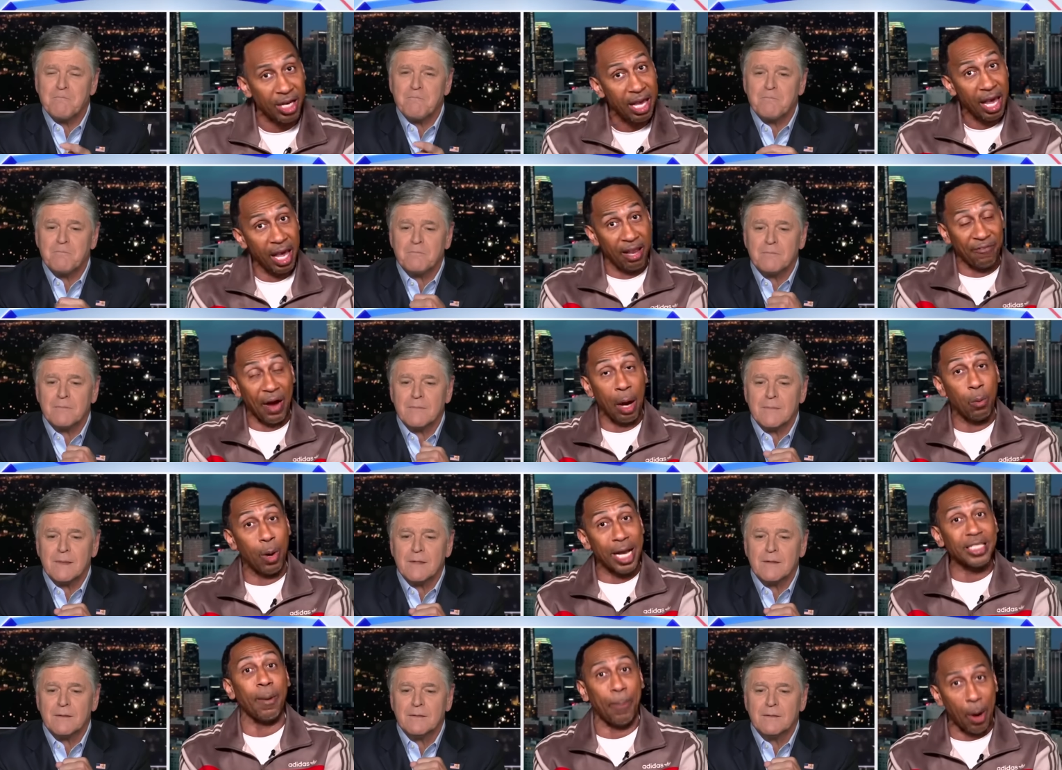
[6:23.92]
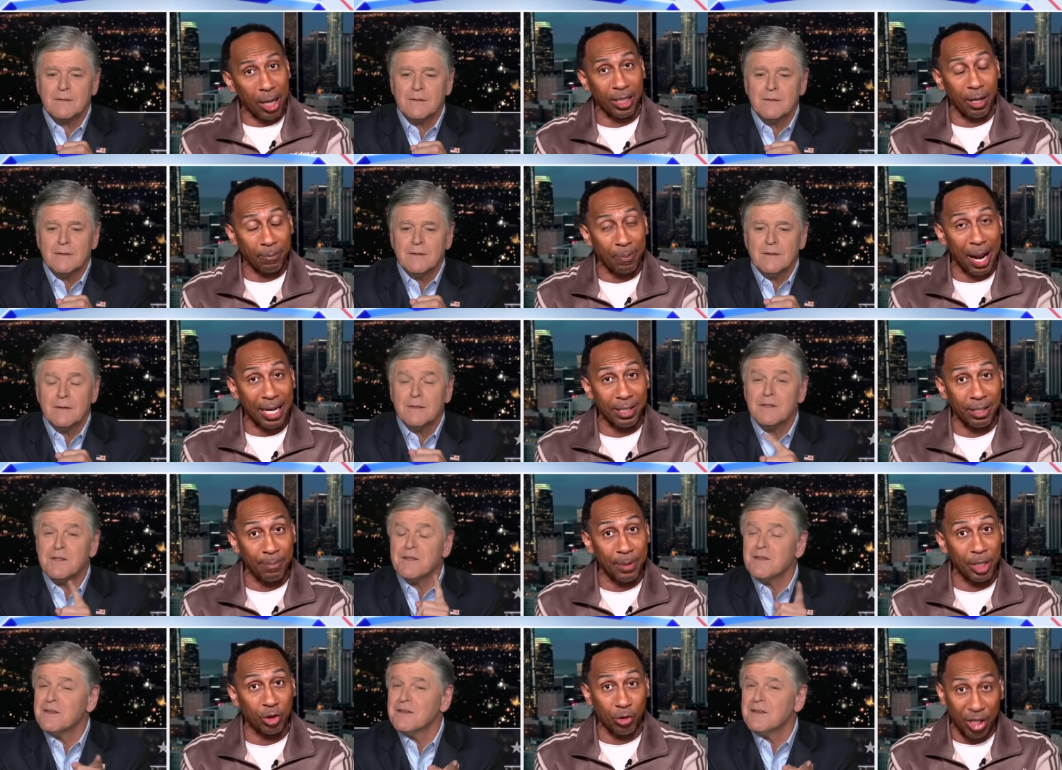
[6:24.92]
Speaker 1: Else? And if I was a part of the Biden
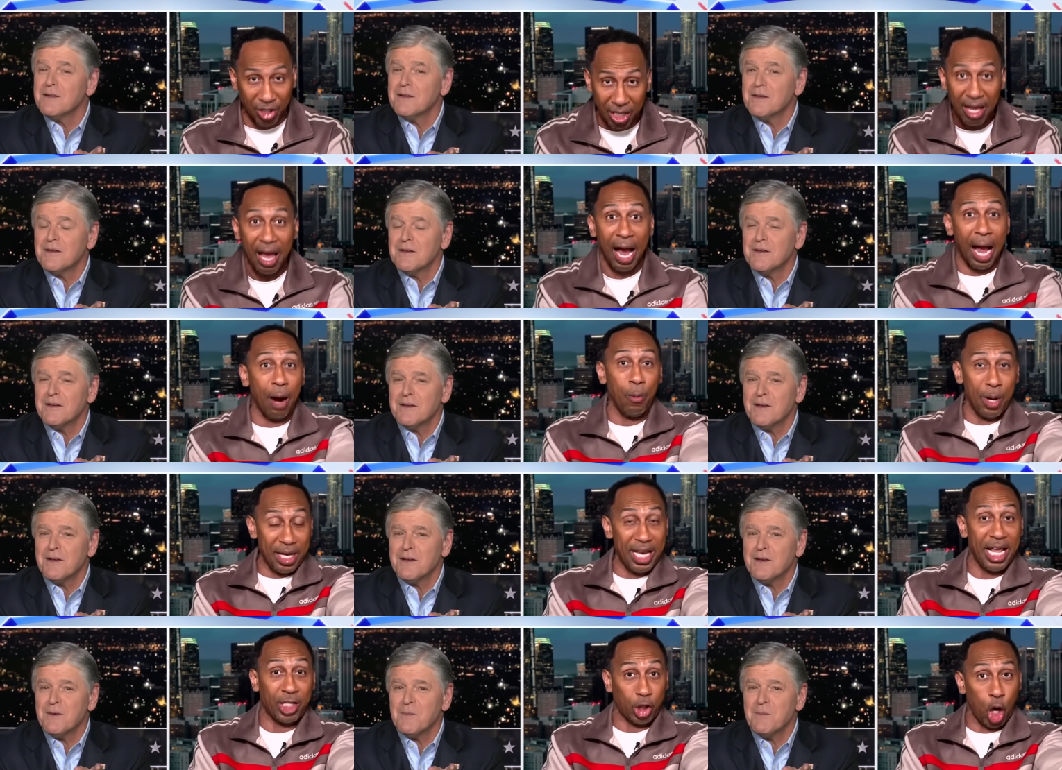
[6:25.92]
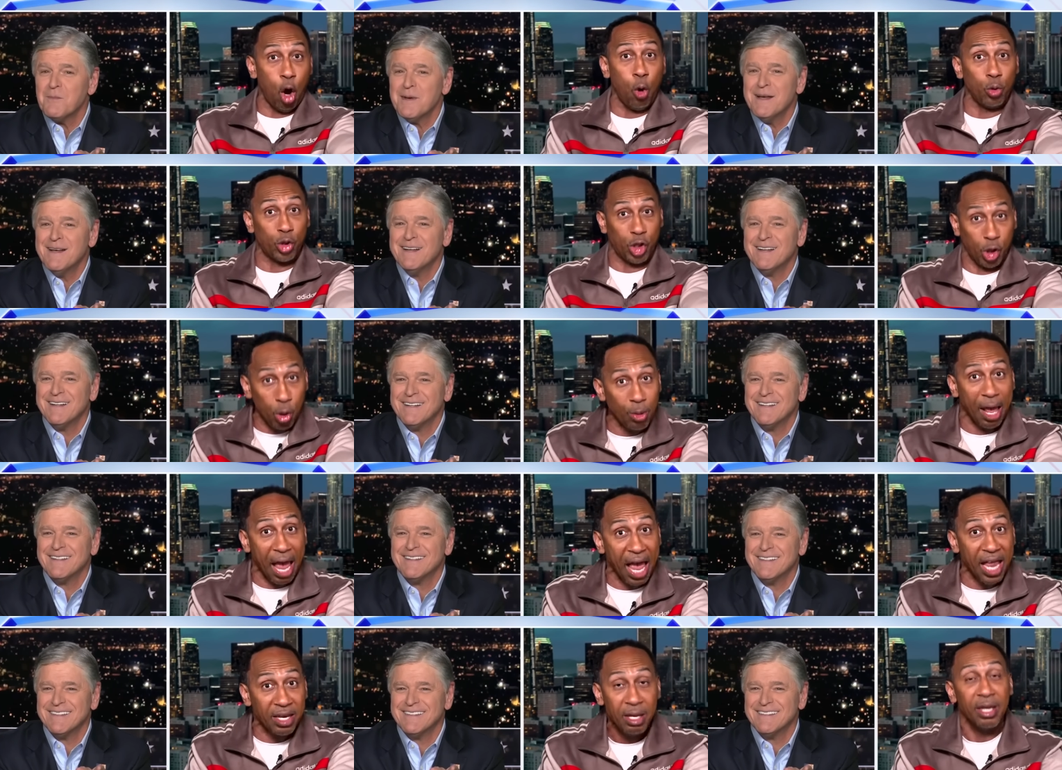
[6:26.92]
administration, I wouldn't have told you
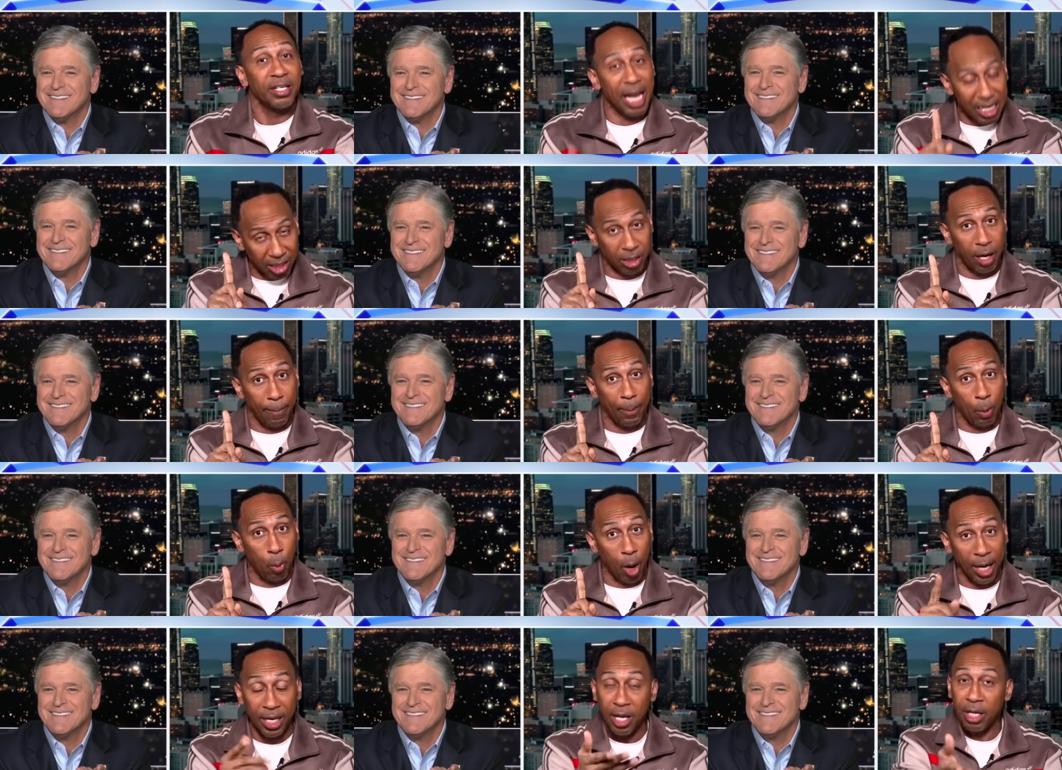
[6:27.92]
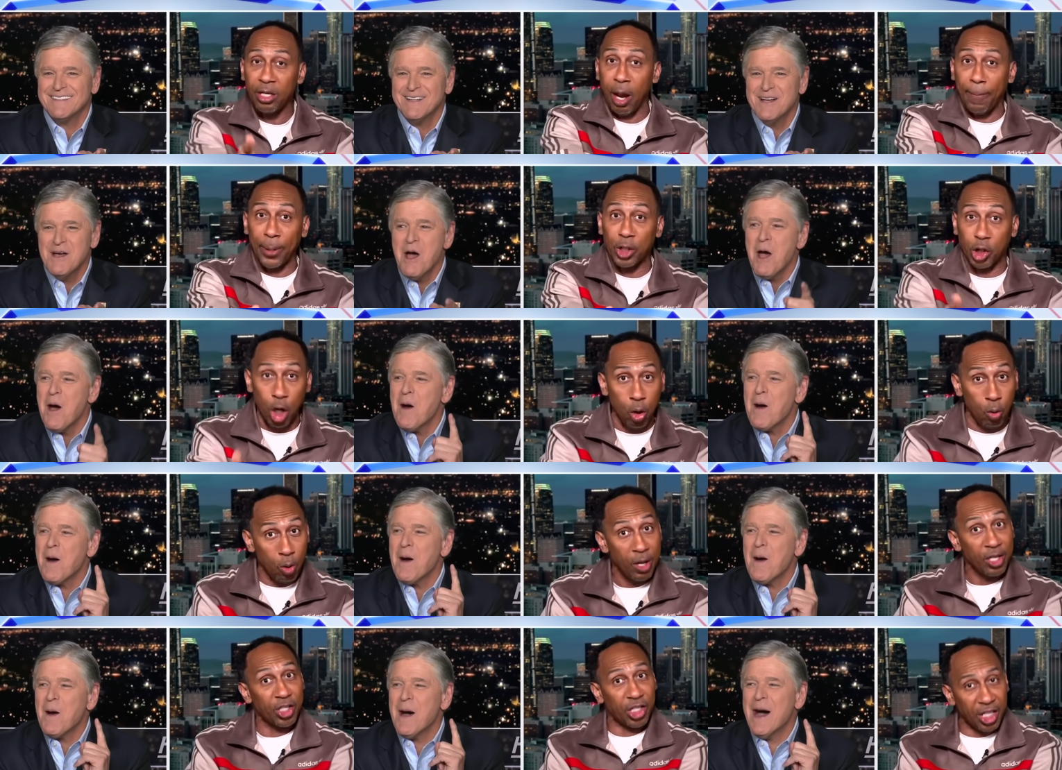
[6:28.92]
that. That's number one. Number two,
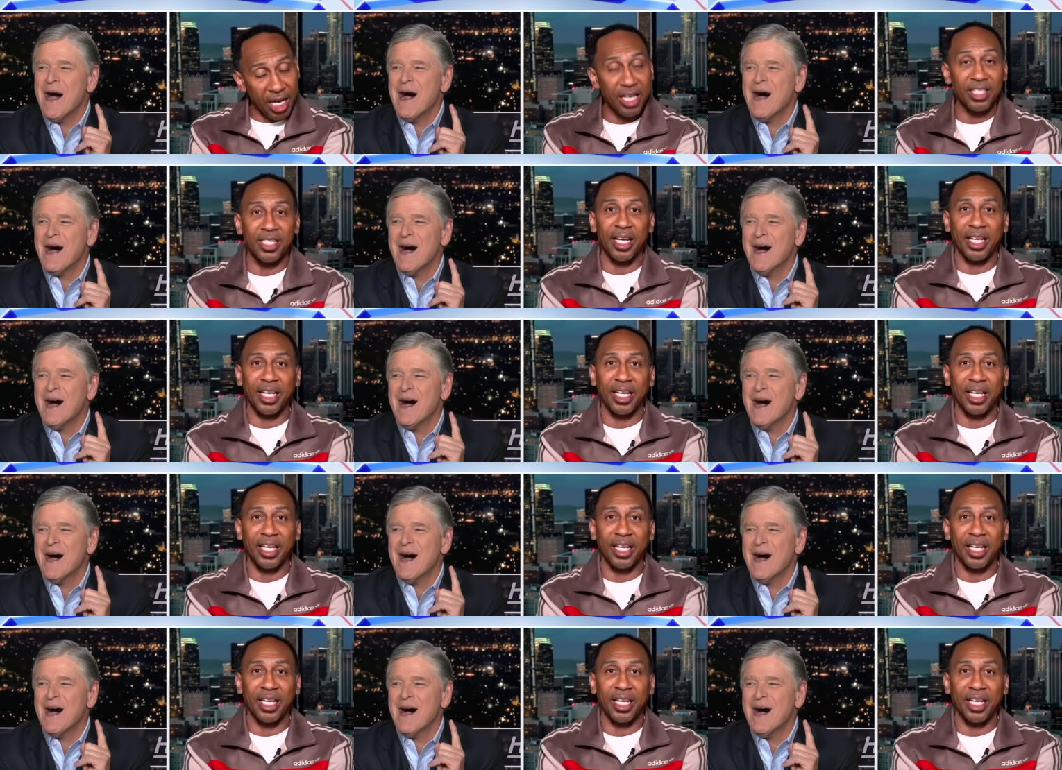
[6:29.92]
she's the